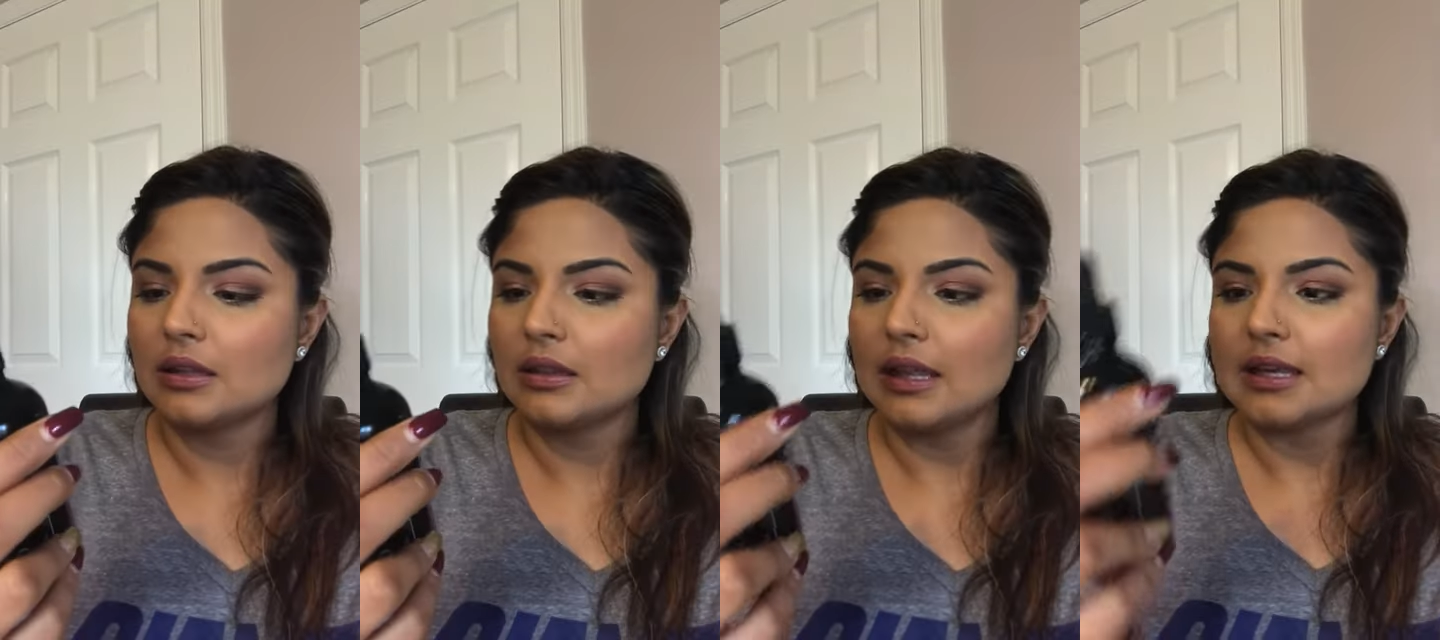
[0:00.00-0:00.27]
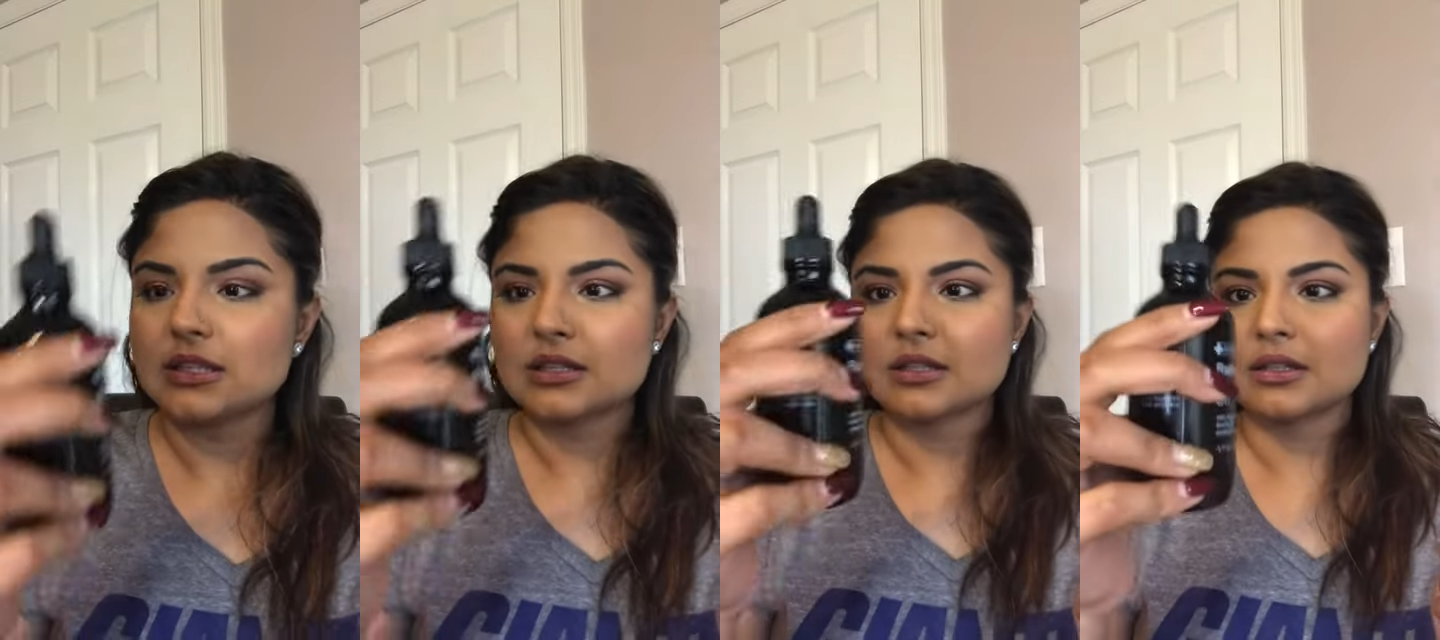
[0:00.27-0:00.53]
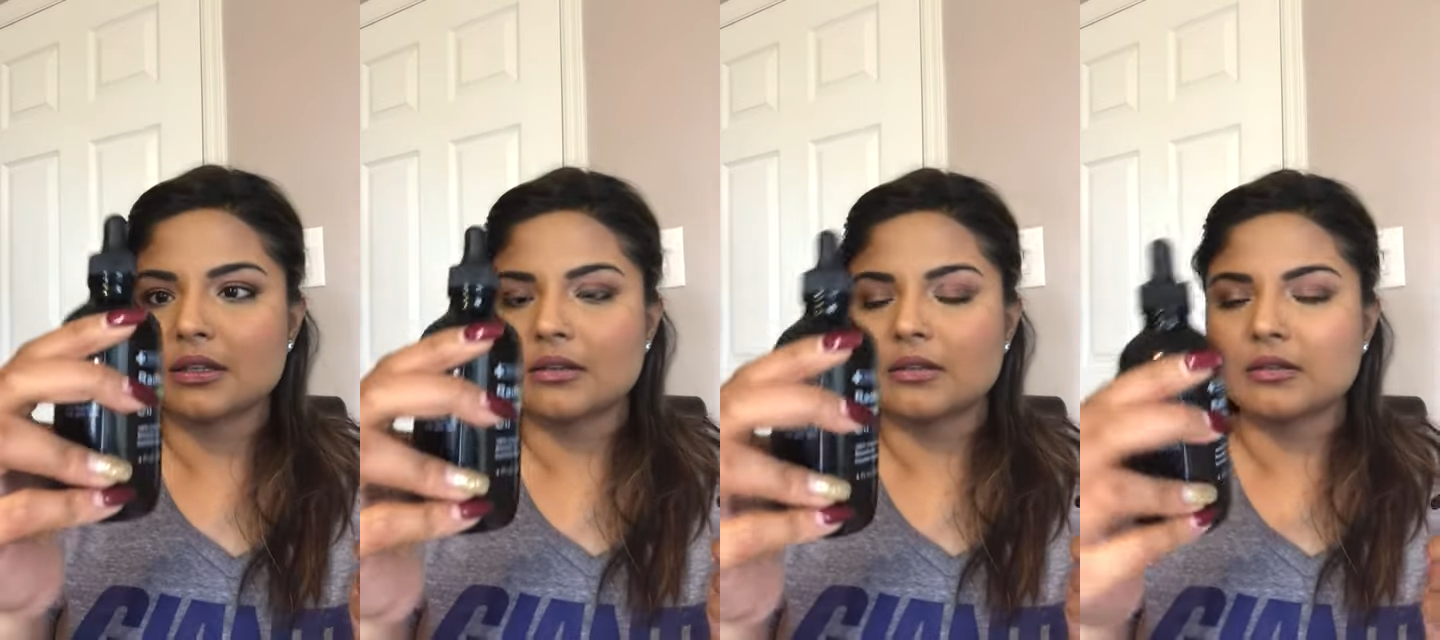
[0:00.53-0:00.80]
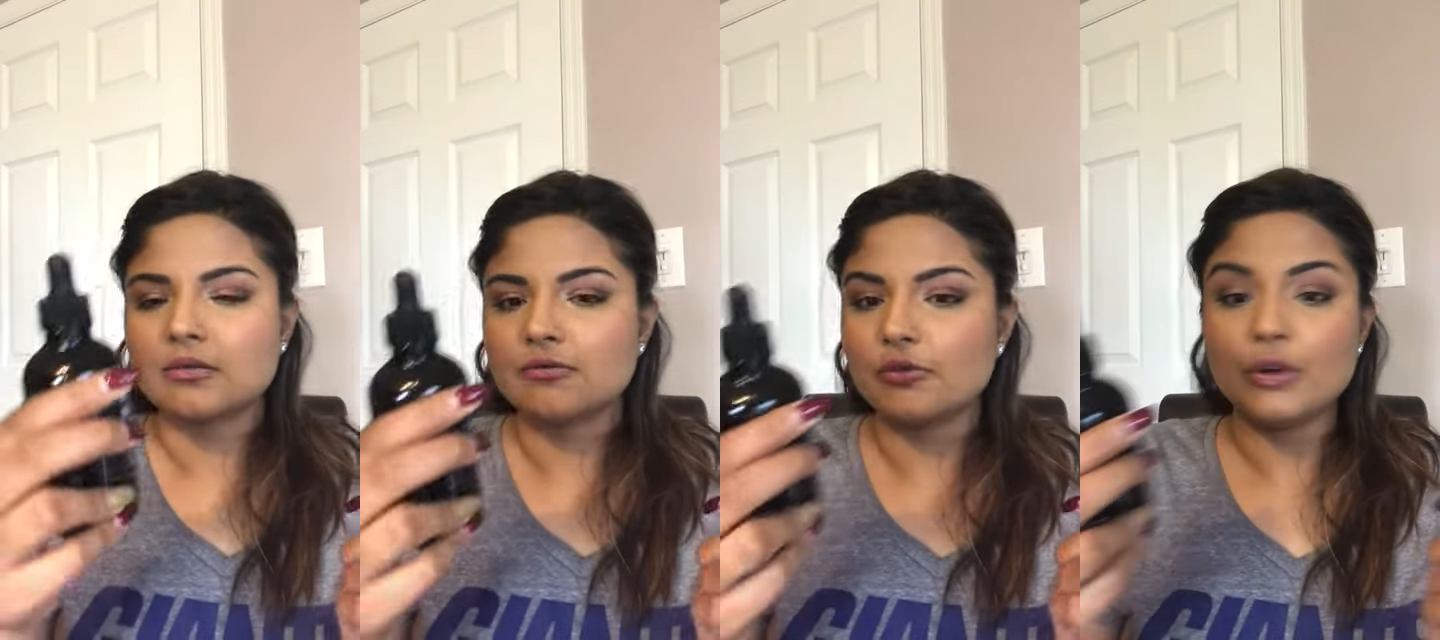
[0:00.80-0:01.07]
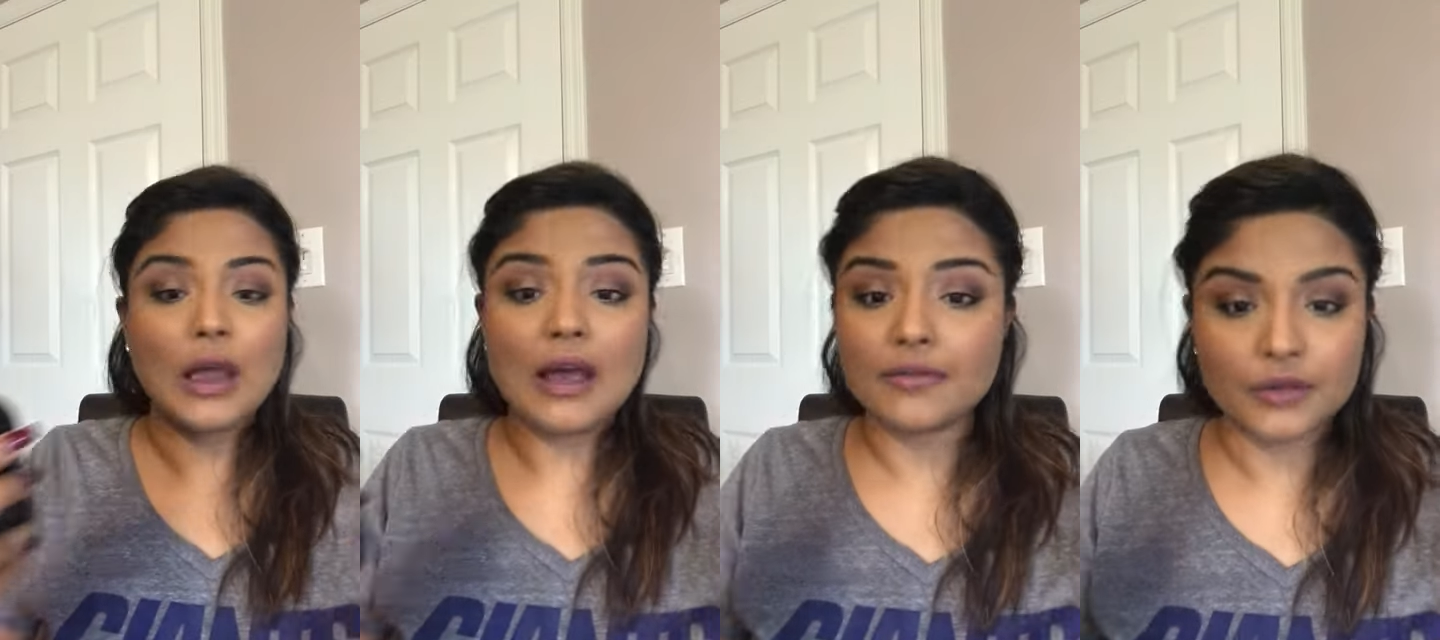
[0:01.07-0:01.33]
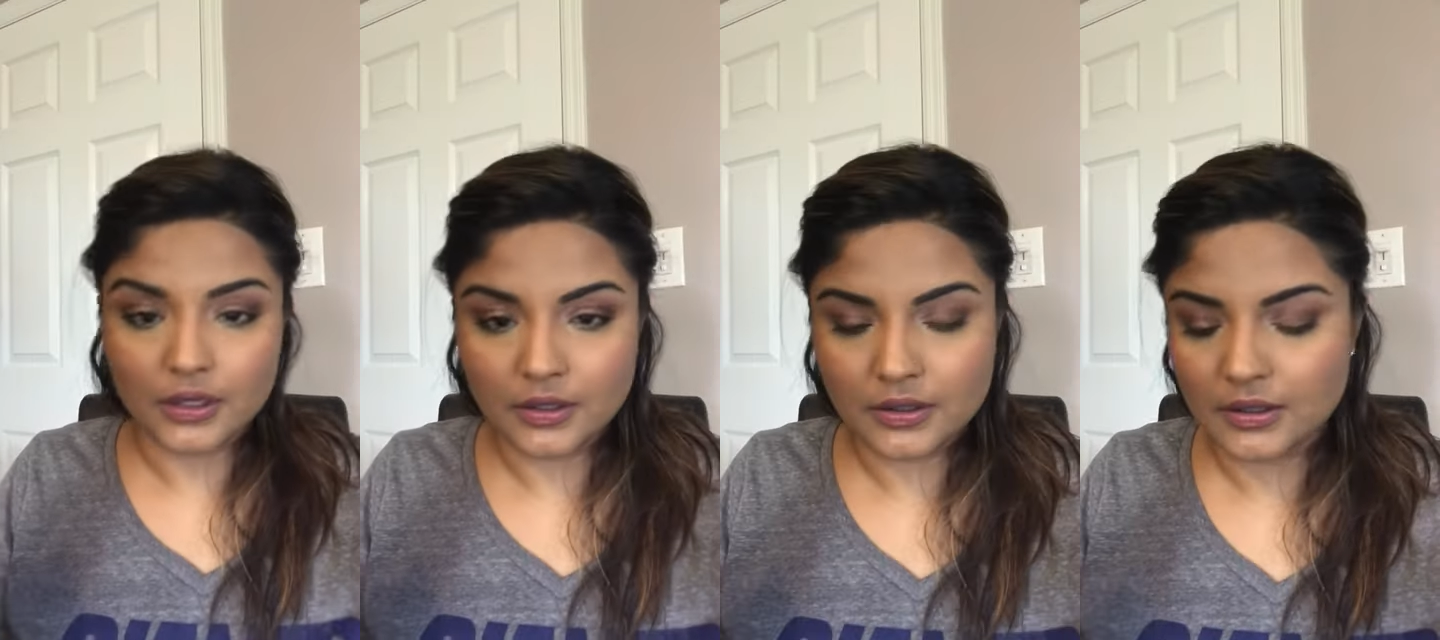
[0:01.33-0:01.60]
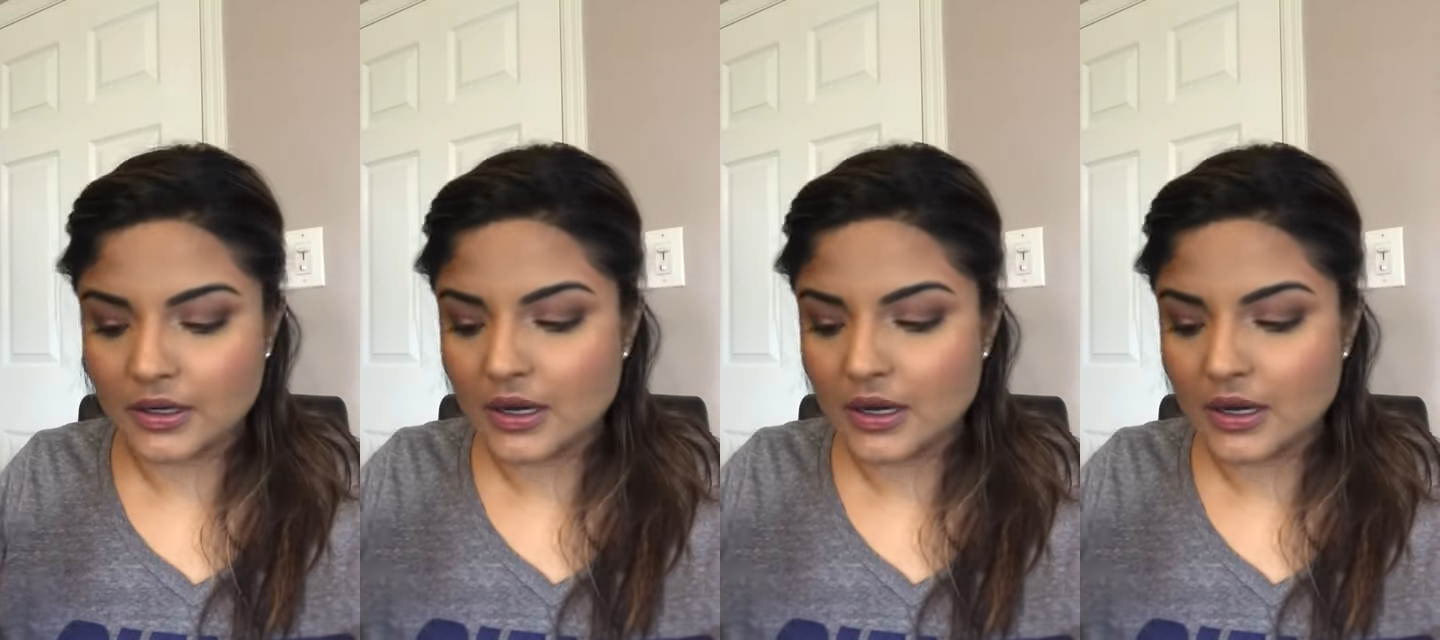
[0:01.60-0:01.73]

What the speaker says: lasts forever.